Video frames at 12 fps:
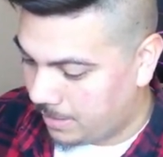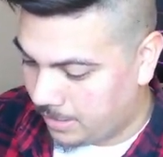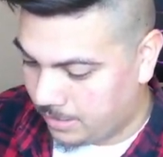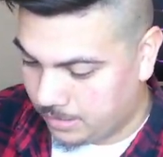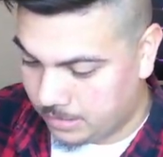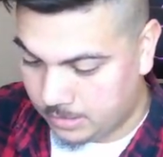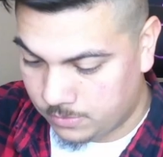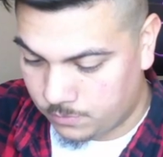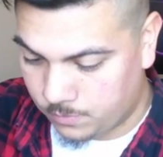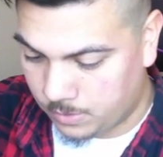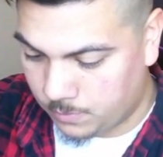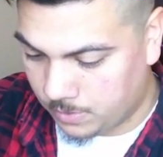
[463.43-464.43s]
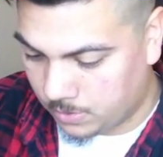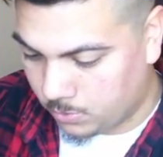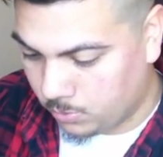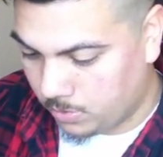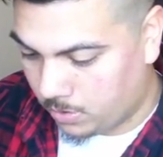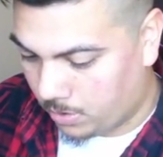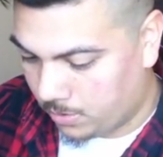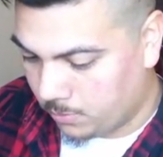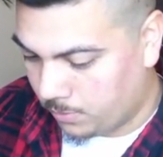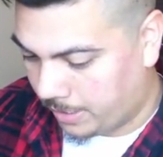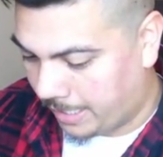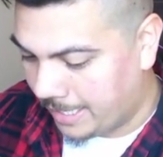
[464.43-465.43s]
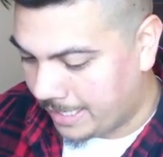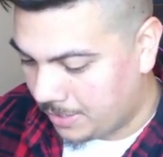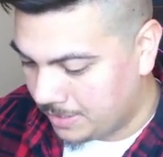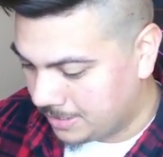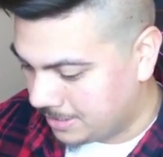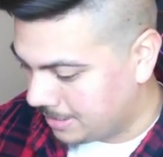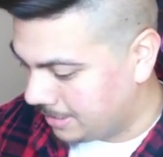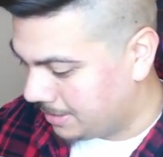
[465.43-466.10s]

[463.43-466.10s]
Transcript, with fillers: Uh, really, really cool artwork. I like how this.